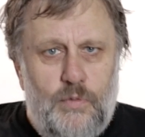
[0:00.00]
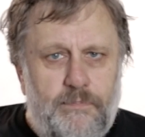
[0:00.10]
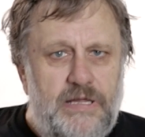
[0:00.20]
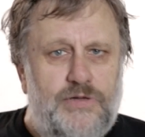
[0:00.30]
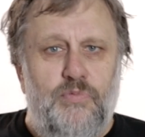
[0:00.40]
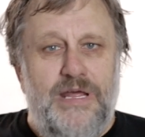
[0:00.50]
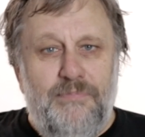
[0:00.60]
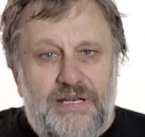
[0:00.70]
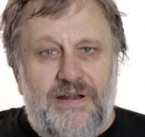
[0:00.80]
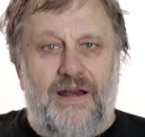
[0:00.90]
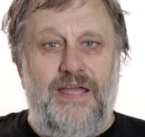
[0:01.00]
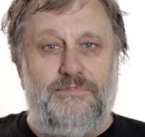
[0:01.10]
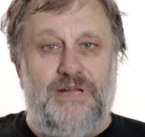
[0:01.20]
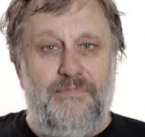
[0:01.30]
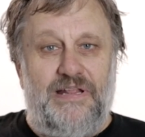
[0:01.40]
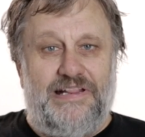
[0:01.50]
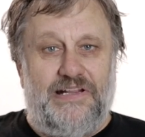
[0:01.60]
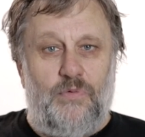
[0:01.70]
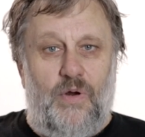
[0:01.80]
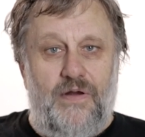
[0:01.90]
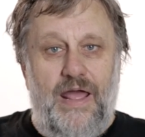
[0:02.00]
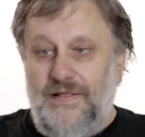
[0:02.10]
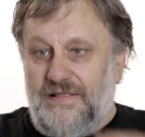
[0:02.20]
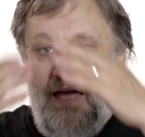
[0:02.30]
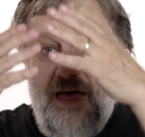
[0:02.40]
to beat women, rape them, and so on. And